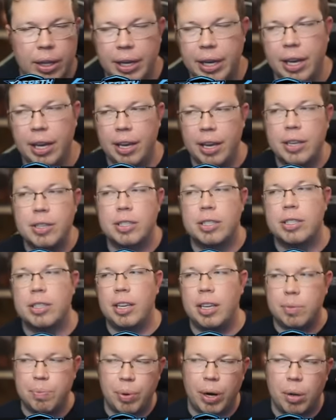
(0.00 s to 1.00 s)
Like he's
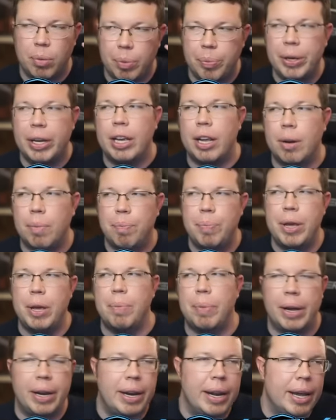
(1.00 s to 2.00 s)
probably gonna be
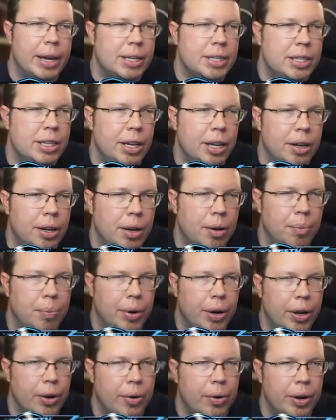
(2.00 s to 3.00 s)
my next in
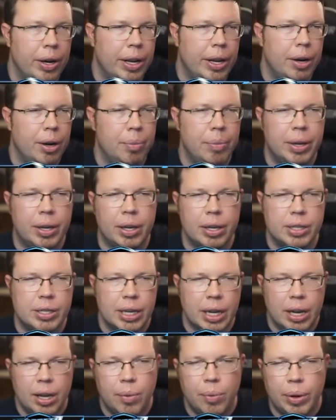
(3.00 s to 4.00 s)
priority here,
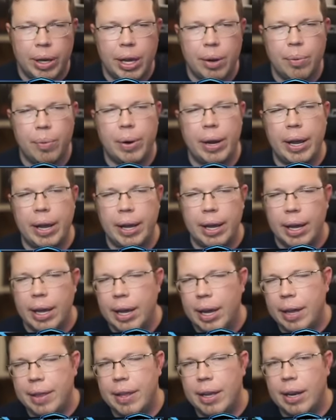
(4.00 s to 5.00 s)
because we'll get Rey,
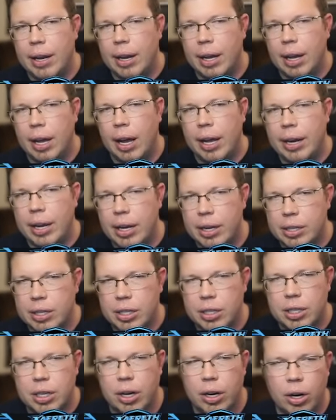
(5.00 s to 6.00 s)
and then I need us
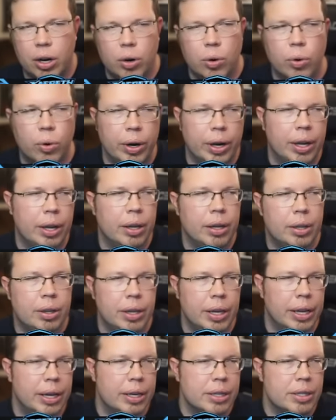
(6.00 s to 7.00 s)
to start hoarding
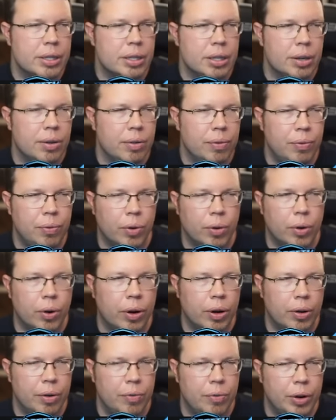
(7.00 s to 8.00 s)
things
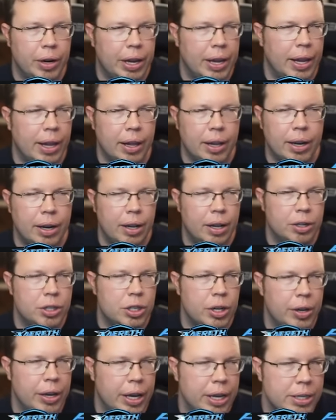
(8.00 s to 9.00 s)
for Cal. And I'll
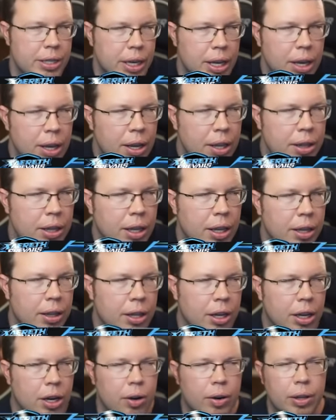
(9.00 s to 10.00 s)
show you guys
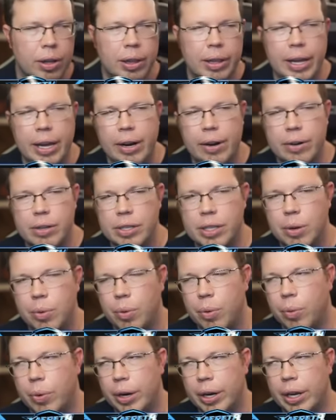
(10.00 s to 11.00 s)
the current layers that
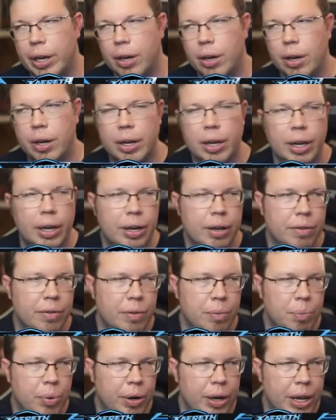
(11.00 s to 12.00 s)
we're working on, kind
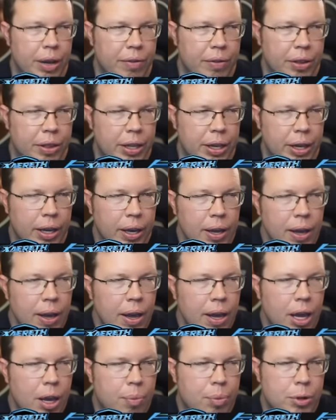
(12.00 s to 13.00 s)
of, and putting everything
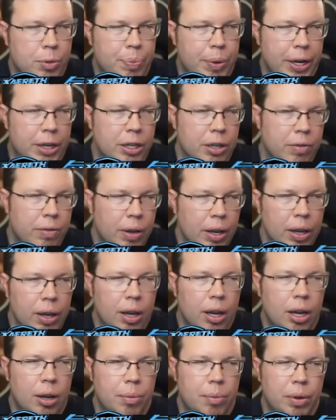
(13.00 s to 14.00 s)
in perspective.
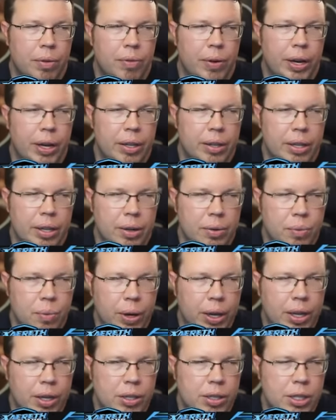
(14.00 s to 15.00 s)
Leviathan,
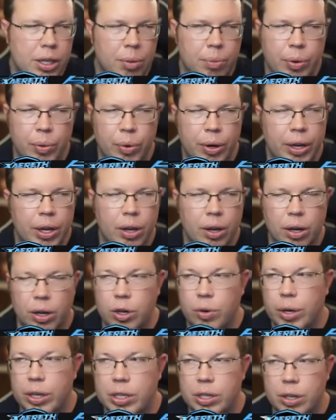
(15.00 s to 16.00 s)
we can still be working on
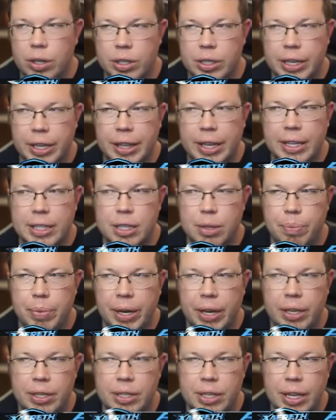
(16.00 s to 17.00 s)
crystals. Like, that's the
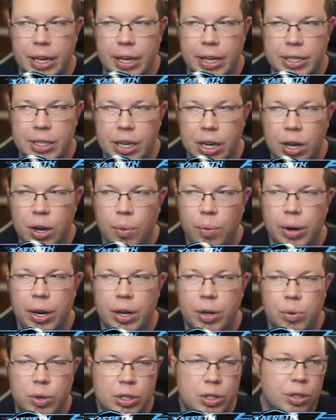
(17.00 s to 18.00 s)
biggest thing, is we
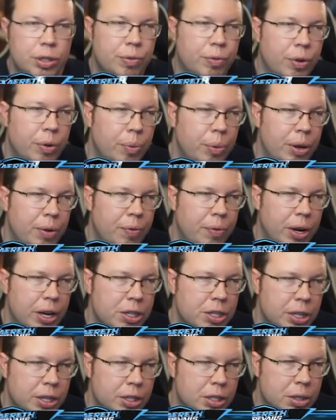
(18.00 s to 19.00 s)
need crystals for
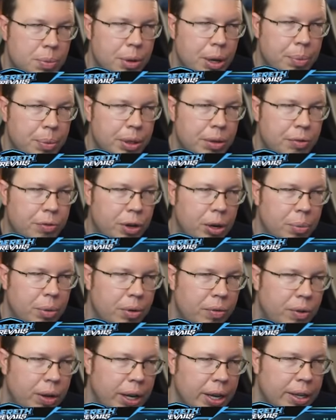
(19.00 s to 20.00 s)
refreshes to be able to farm
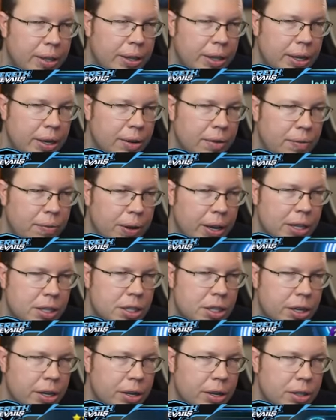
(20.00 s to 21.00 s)
Leviathan
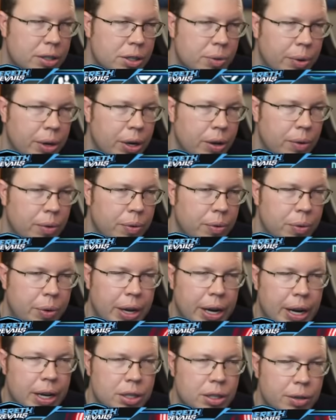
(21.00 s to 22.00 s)
faster, so we
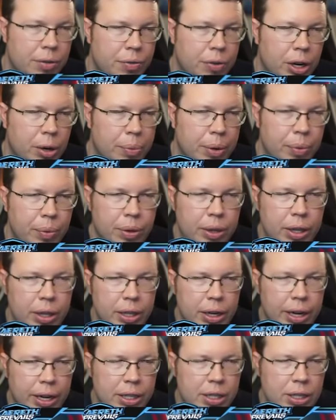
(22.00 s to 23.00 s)
can actually farm it within
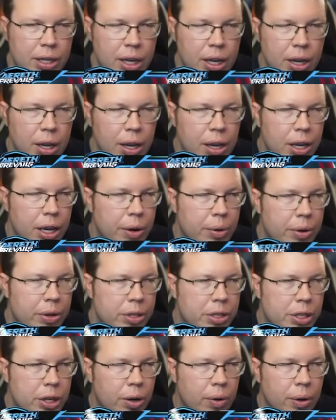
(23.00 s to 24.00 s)
the next year or
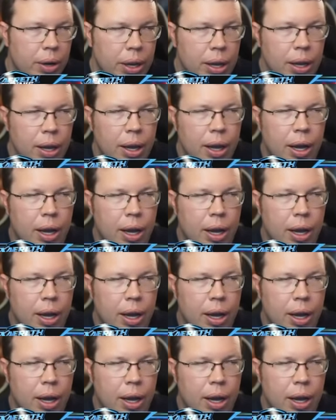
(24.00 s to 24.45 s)
so.